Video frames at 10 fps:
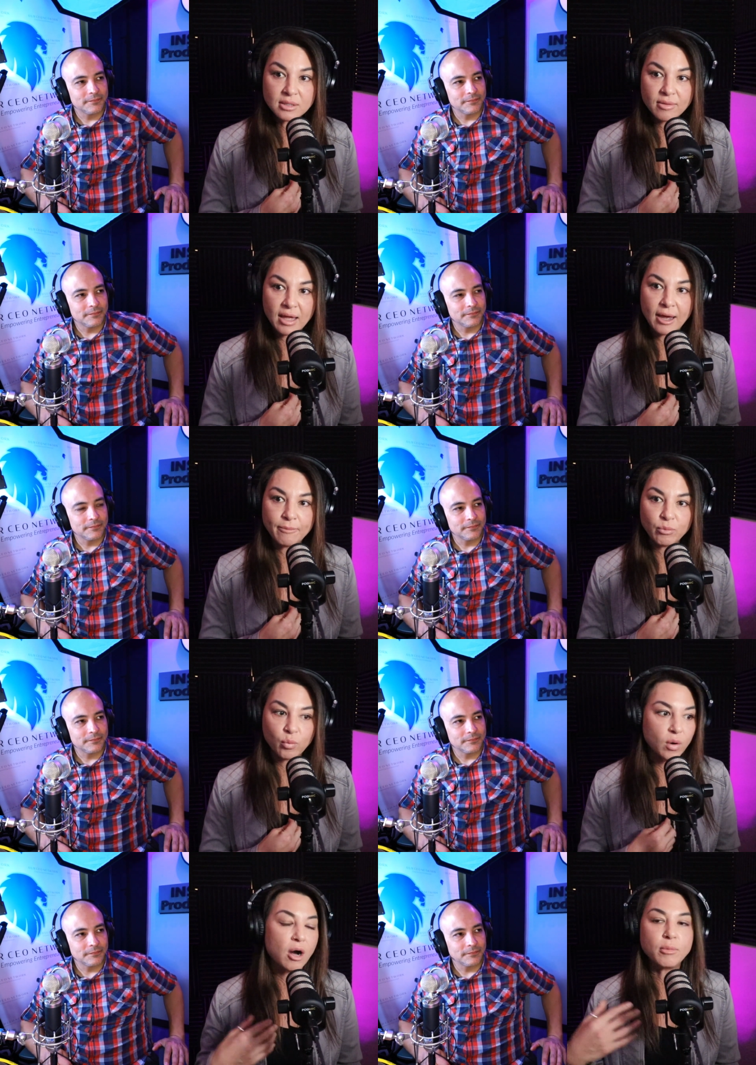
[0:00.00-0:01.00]
Speaker 1: that
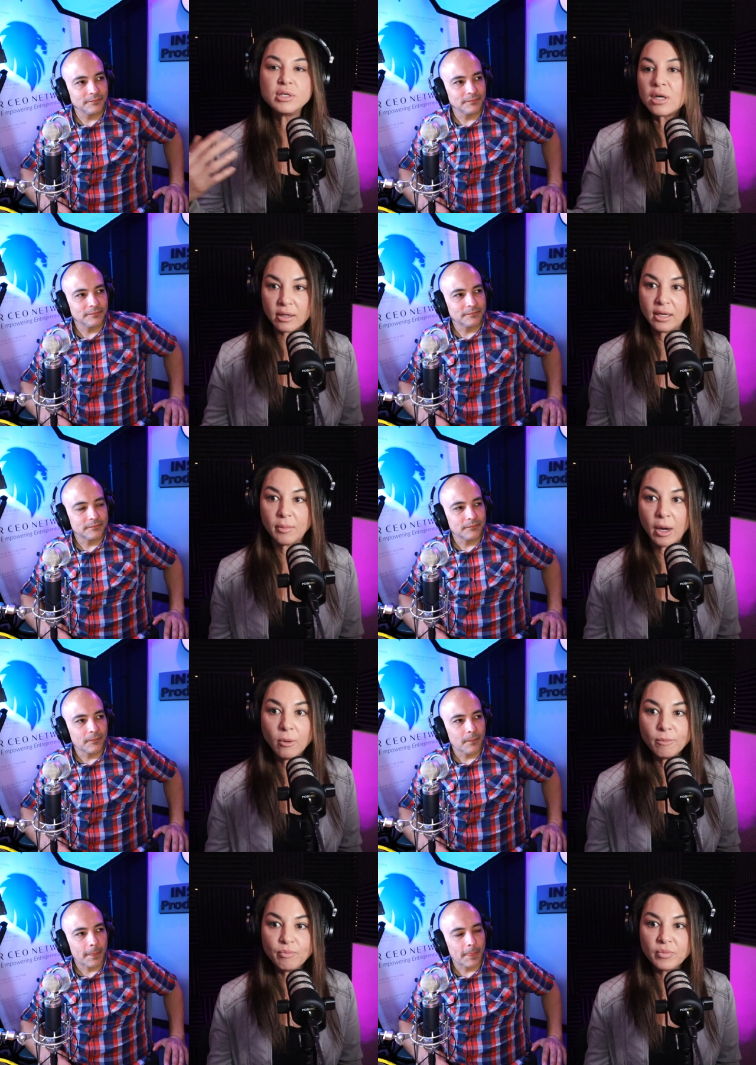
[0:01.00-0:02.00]
we're always talking about.
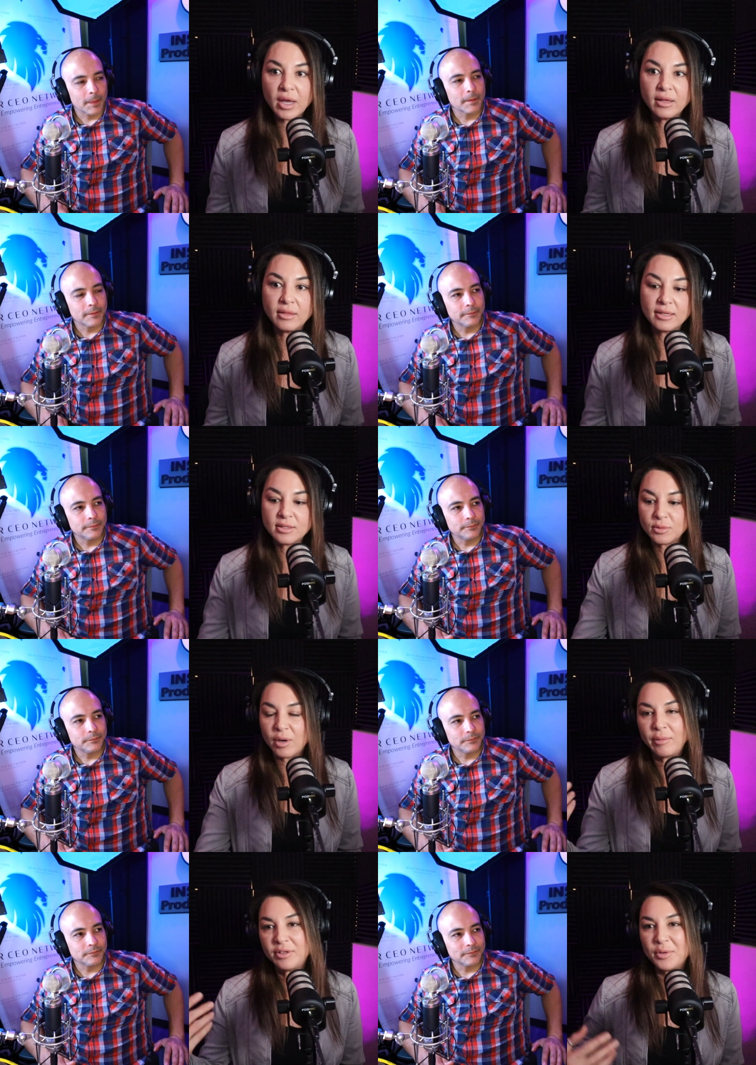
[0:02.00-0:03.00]
And this is why
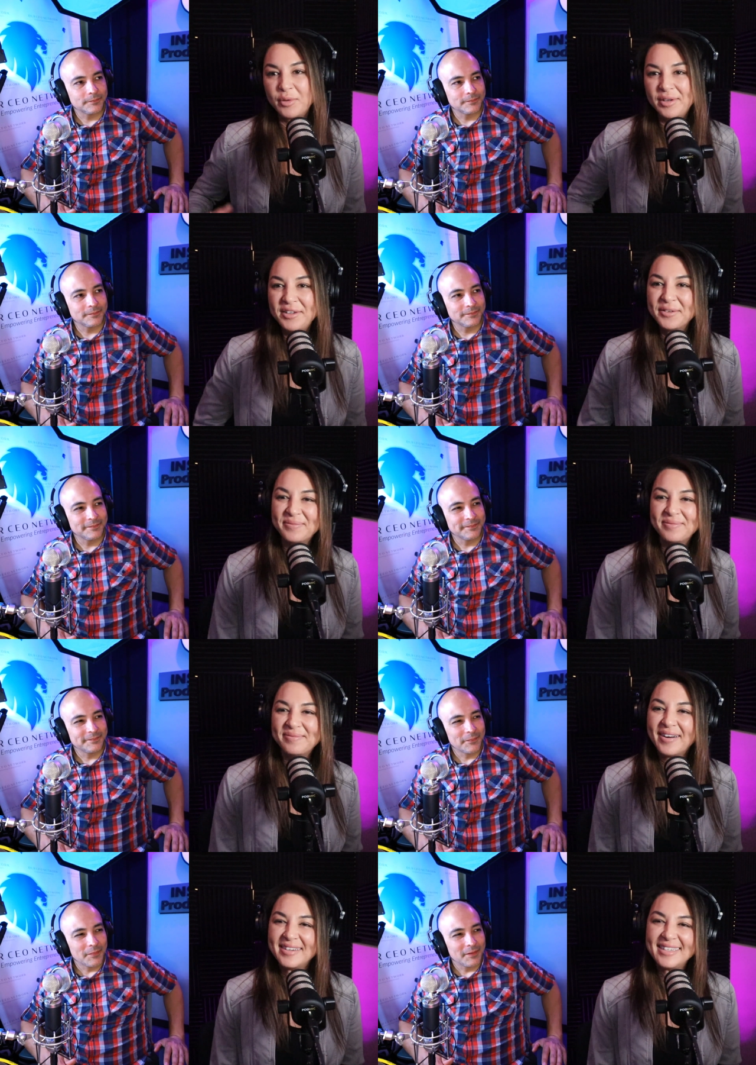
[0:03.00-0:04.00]
we do what we do
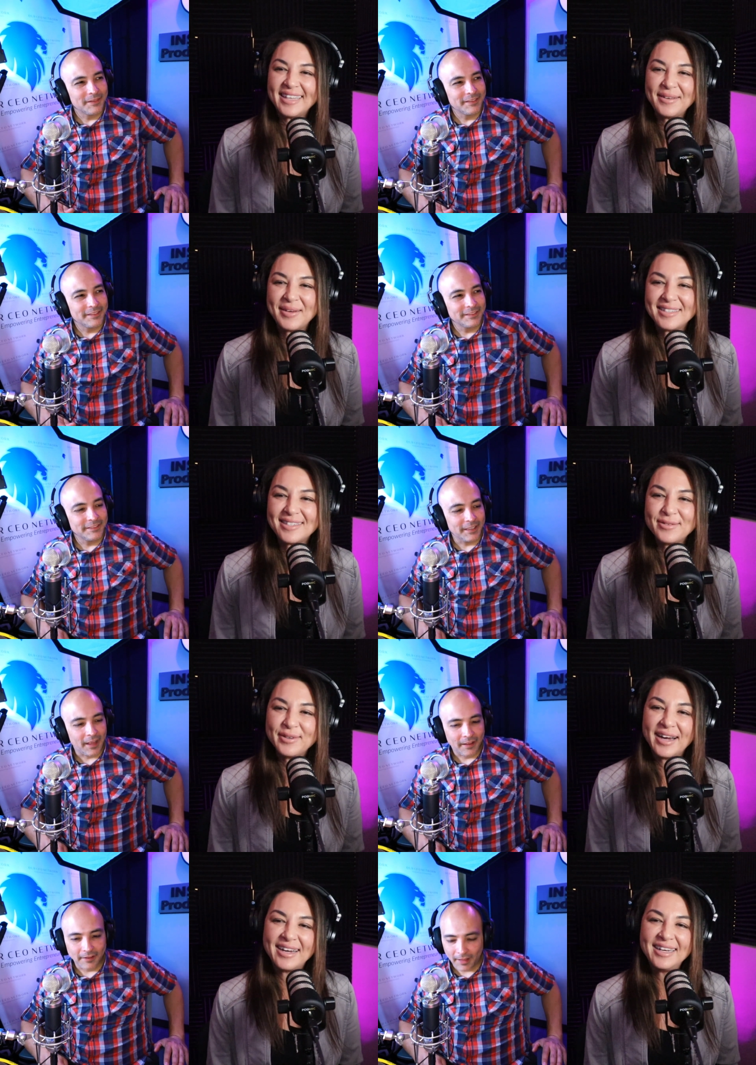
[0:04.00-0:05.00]
on a daily basis
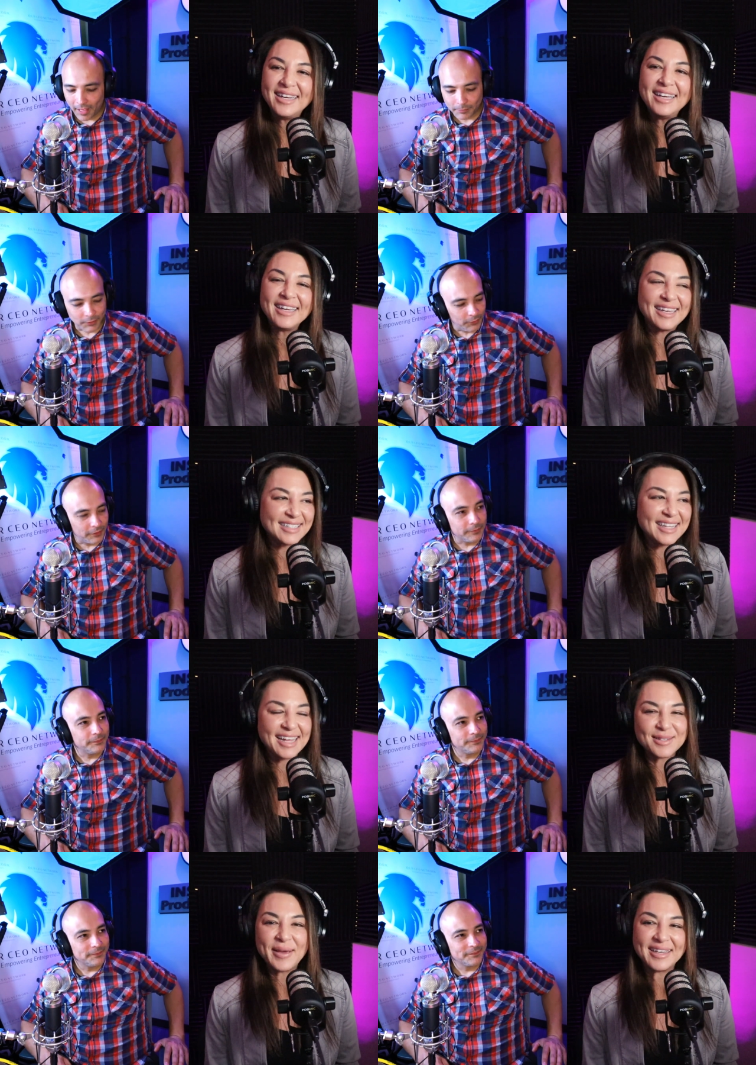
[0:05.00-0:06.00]
to
Speaker 2: get to that
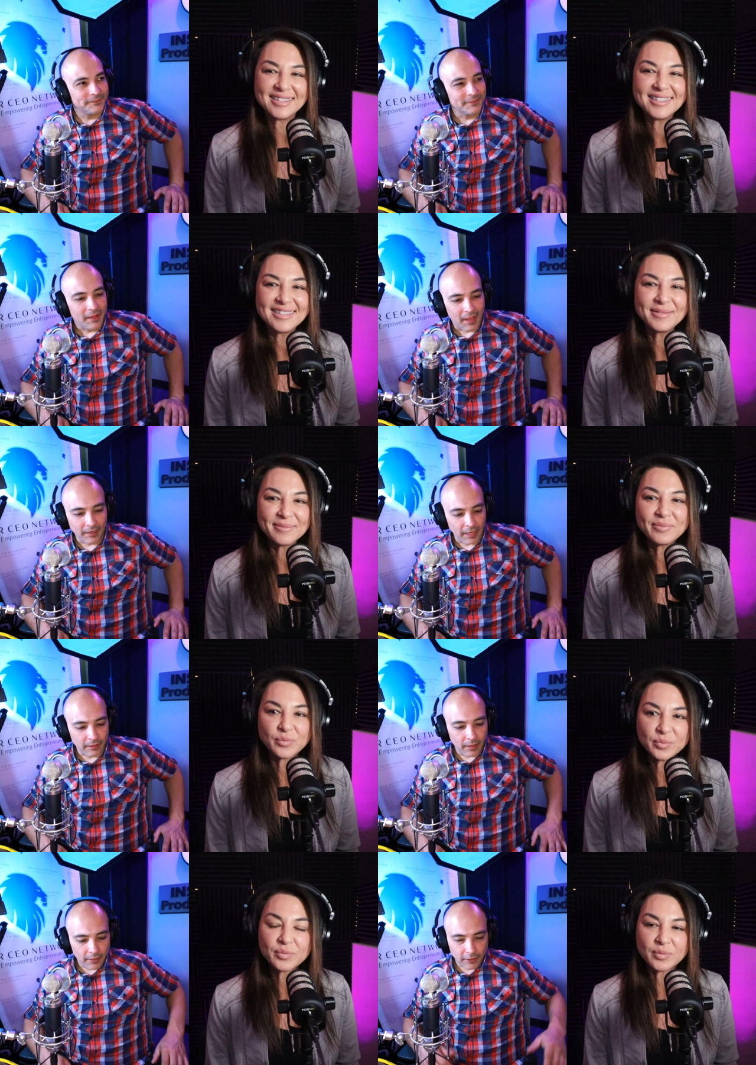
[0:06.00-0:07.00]
space.
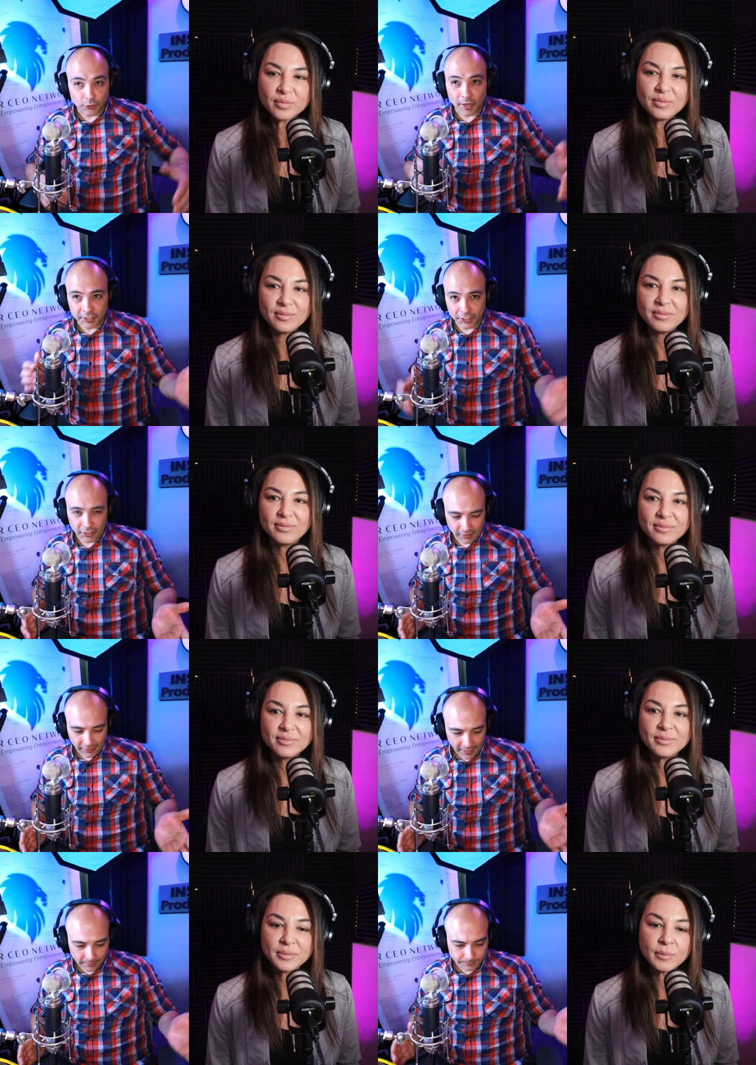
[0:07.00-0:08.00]
And the transition to
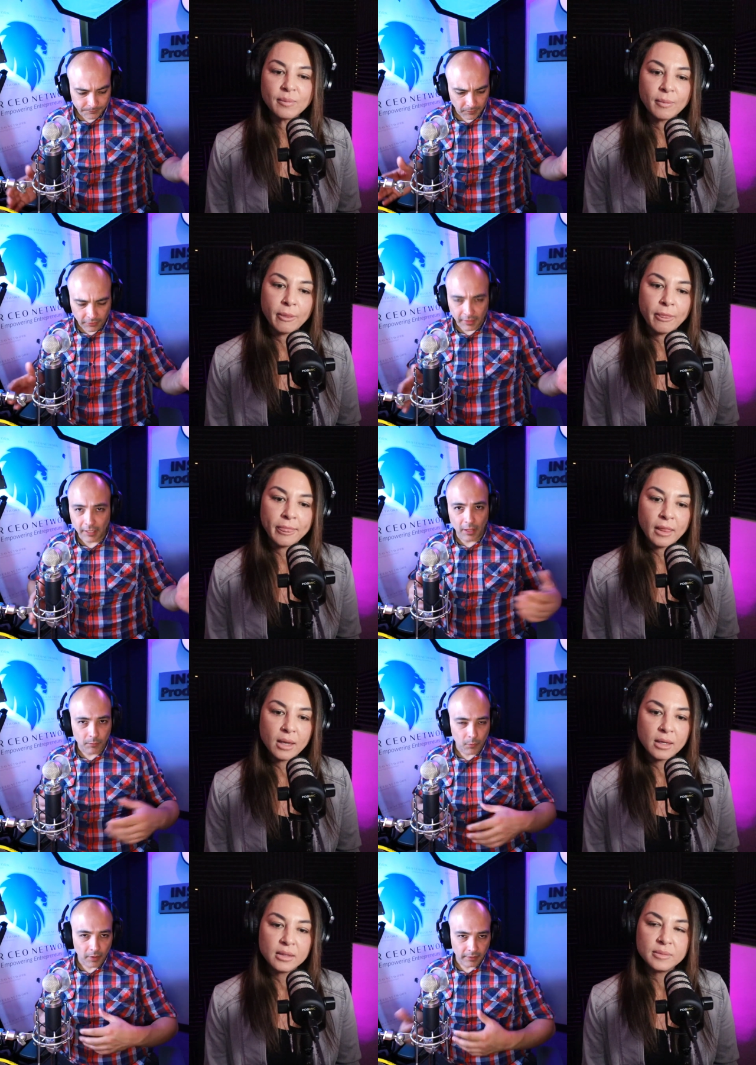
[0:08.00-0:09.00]
that, the thing that
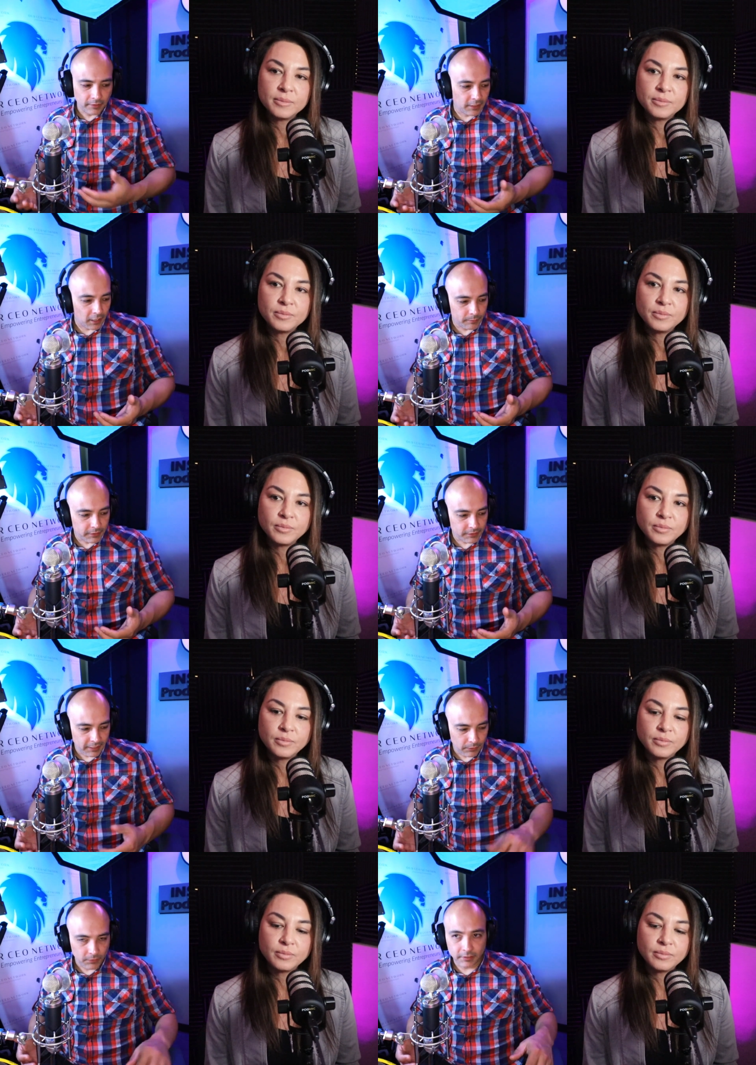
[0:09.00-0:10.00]
we wanted to talk about
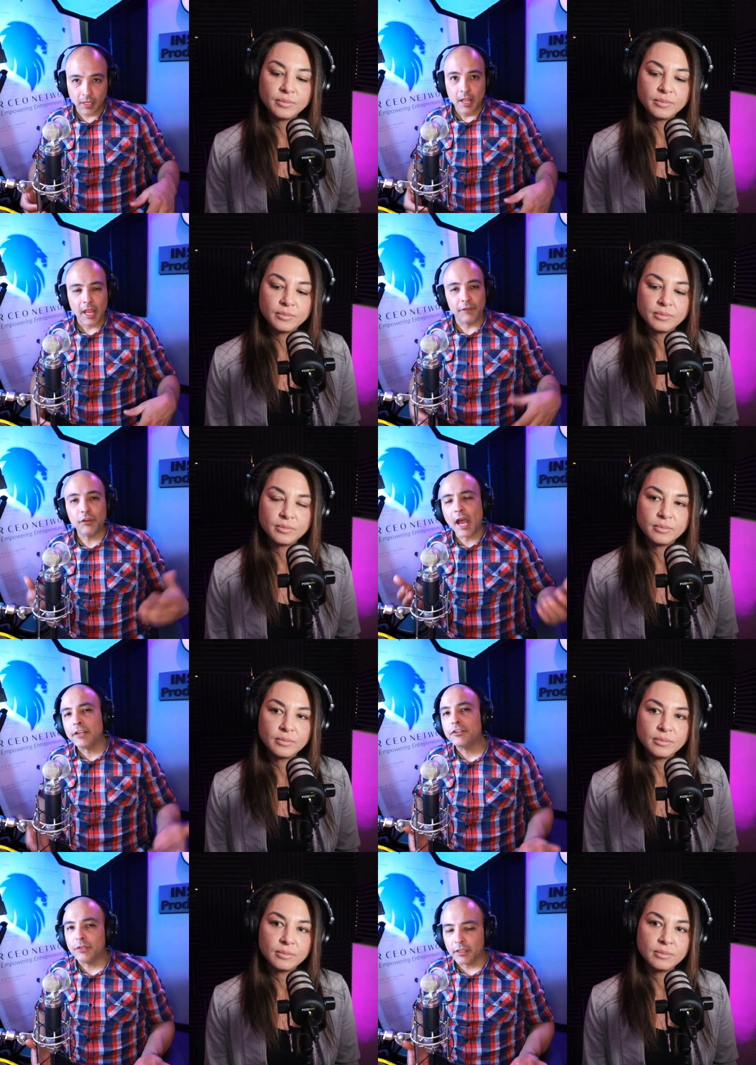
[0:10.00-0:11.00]
today was, if you guys tuned in